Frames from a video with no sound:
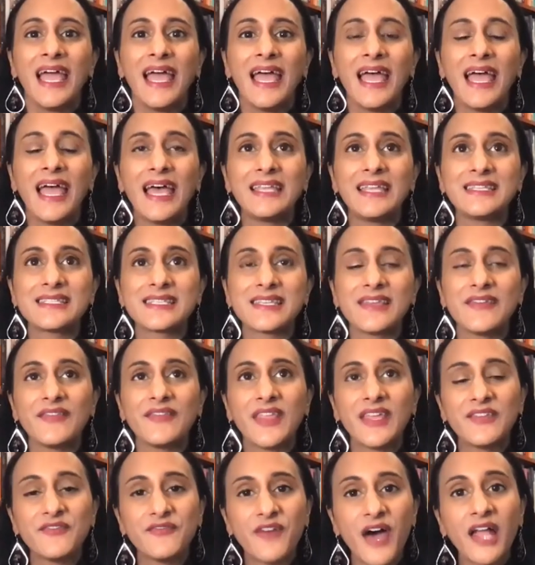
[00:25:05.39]
And
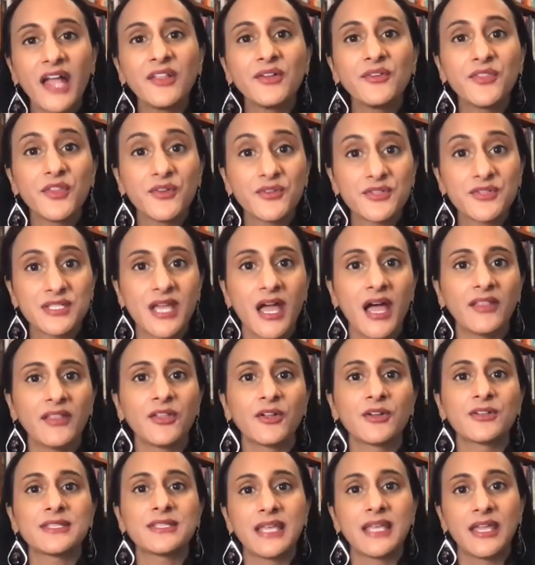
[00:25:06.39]
they followed those
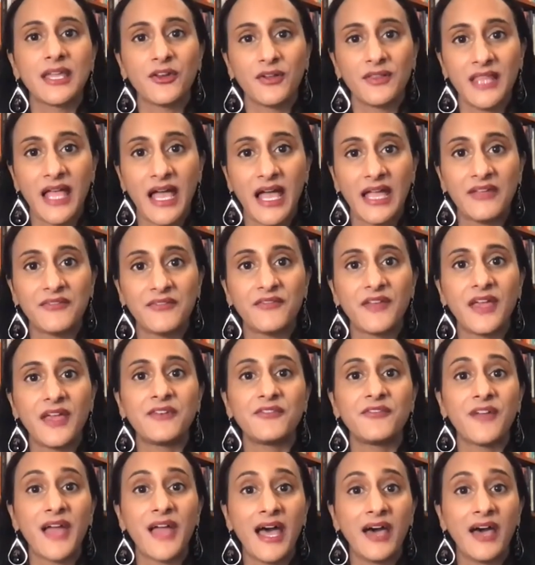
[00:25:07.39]
toddlers later in life and
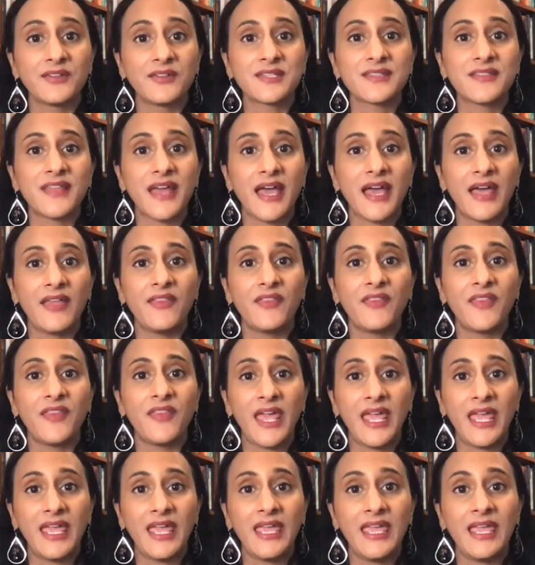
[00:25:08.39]
found that
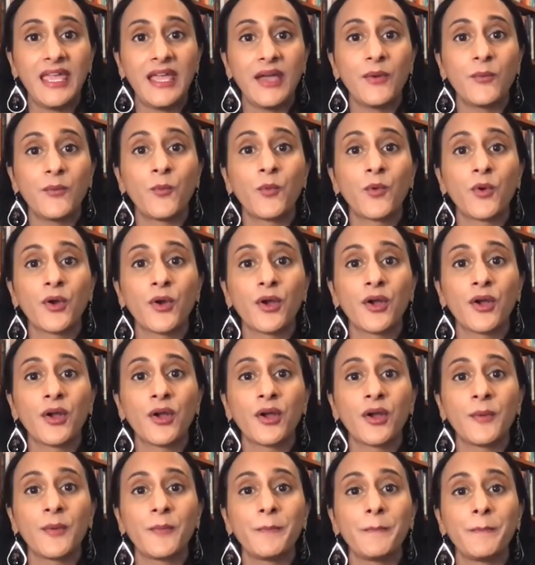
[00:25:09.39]
they
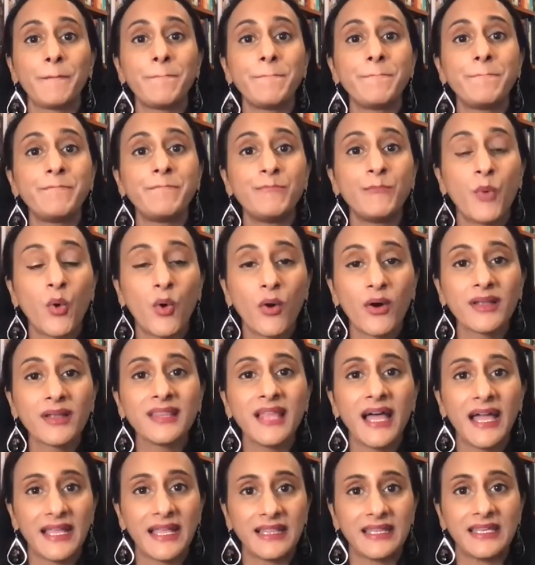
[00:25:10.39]
were more
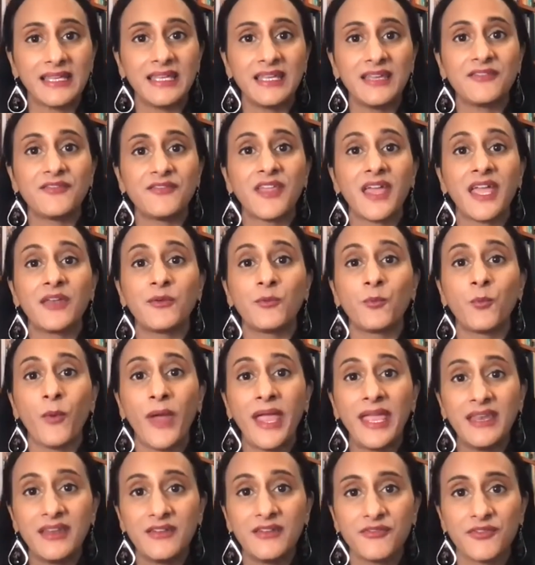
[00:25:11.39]
likely, if they had
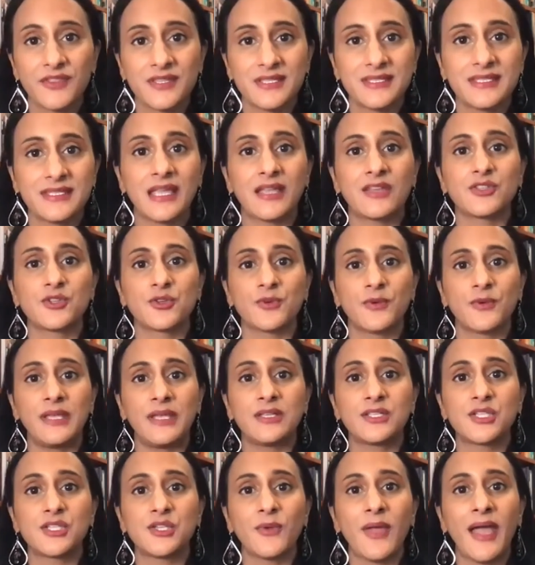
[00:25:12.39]
waited for the second
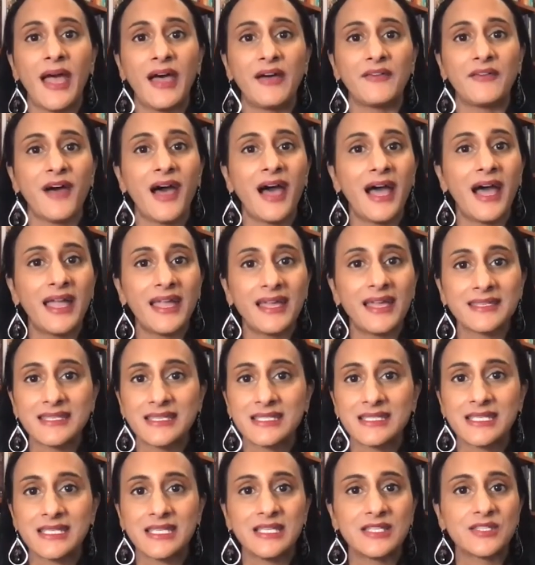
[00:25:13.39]
treat, to have high
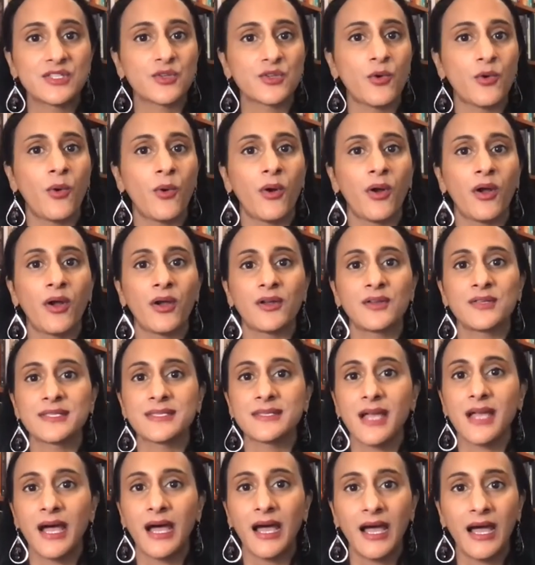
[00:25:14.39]
SAT
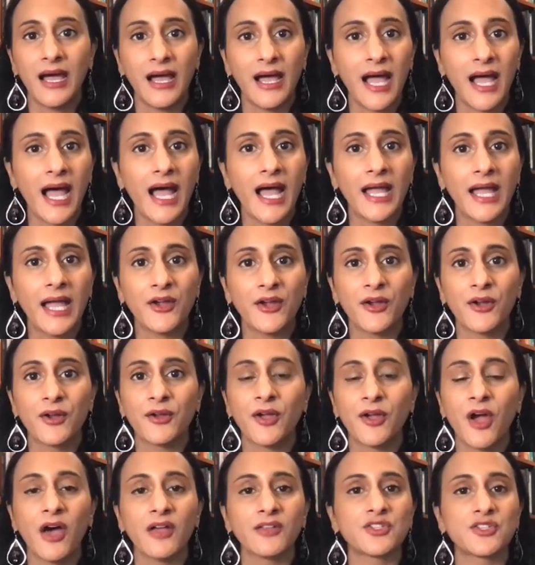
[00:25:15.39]
scores, uh, higher
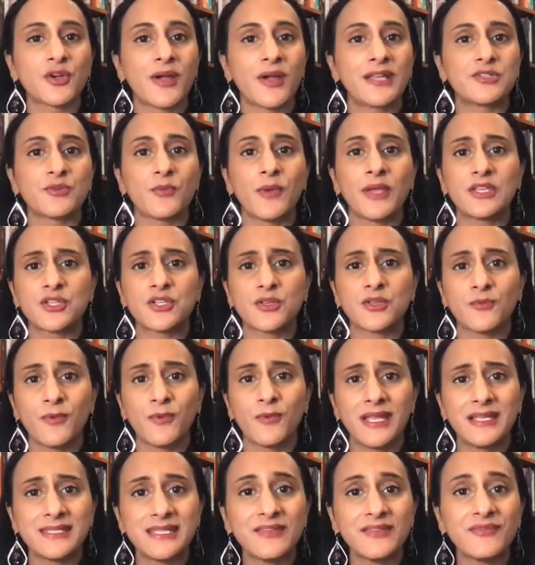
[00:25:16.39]
college graduation
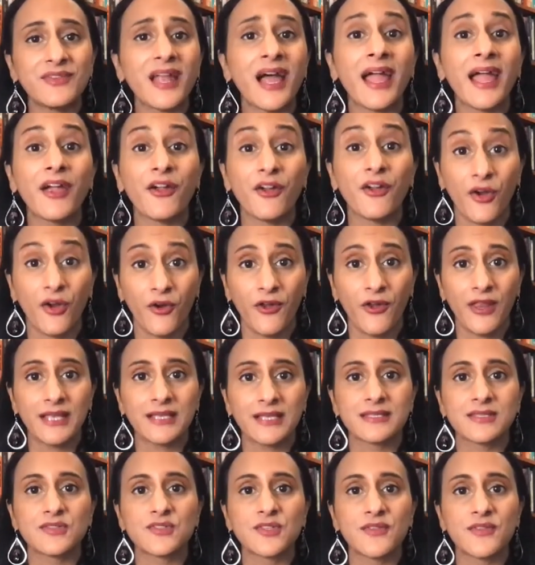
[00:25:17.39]
rates, even higher
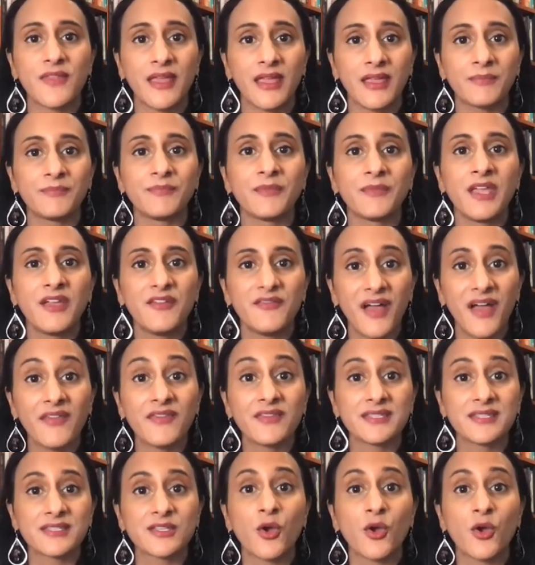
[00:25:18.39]
earnings. So they found
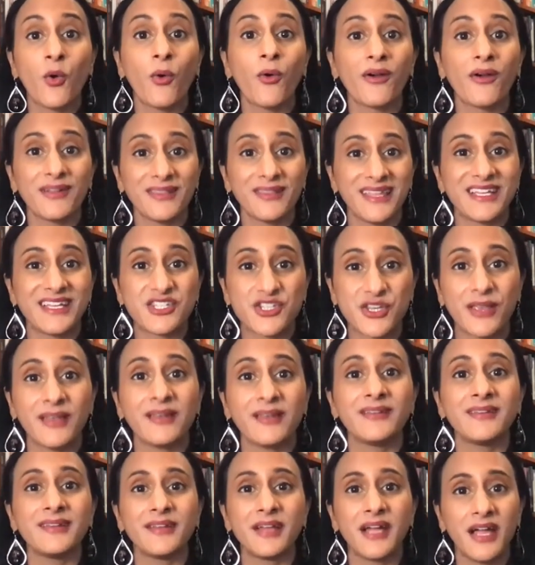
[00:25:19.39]
this
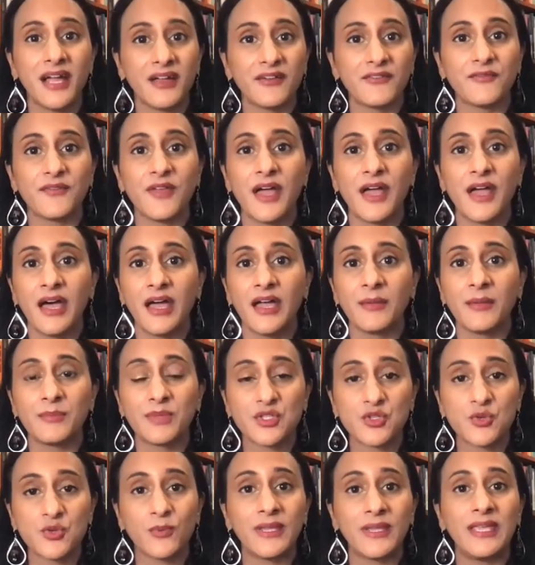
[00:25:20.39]
correlation uh, uh,
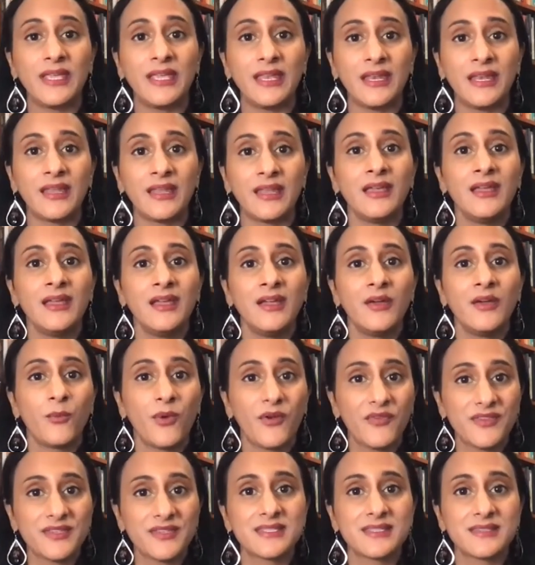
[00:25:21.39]
between
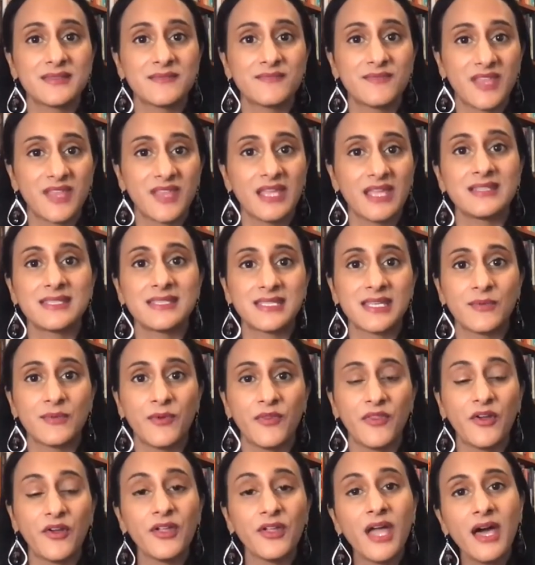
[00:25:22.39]
what the kids did when
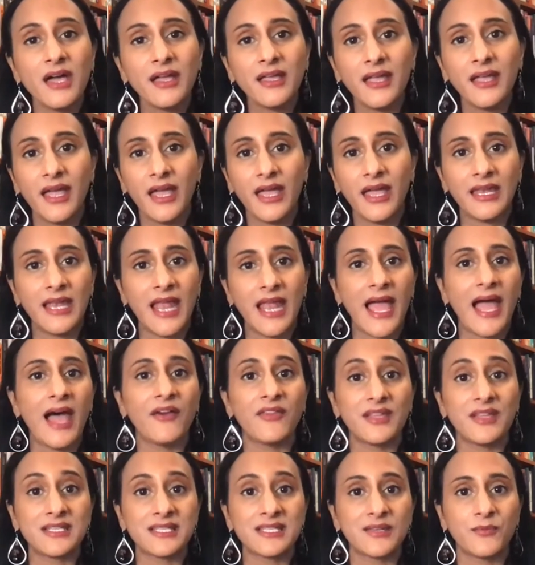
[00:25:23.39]
they're young and how
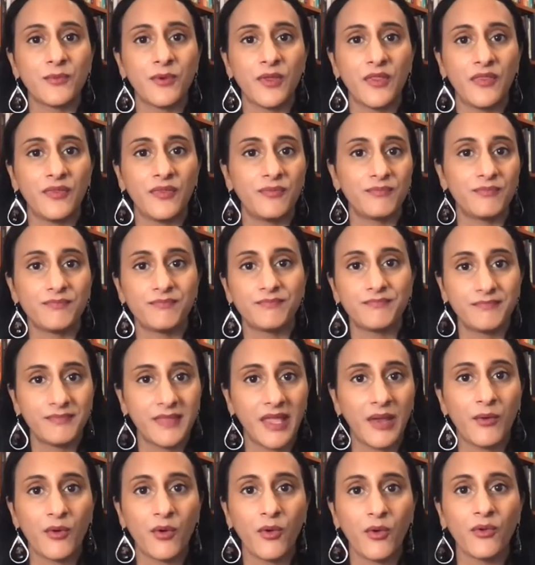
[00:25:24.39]
they did when
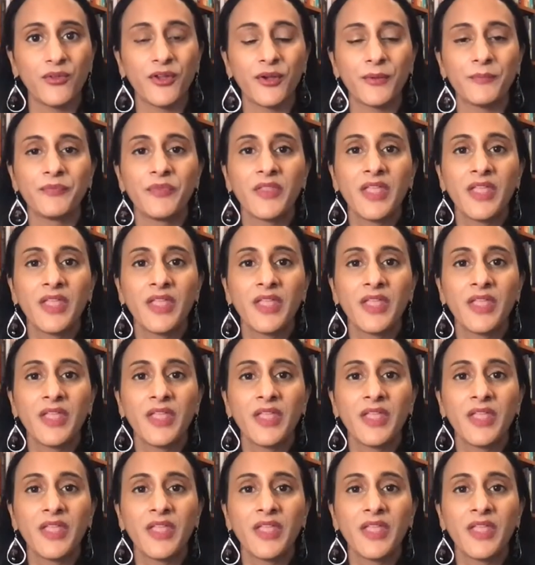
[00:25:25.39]
they were older.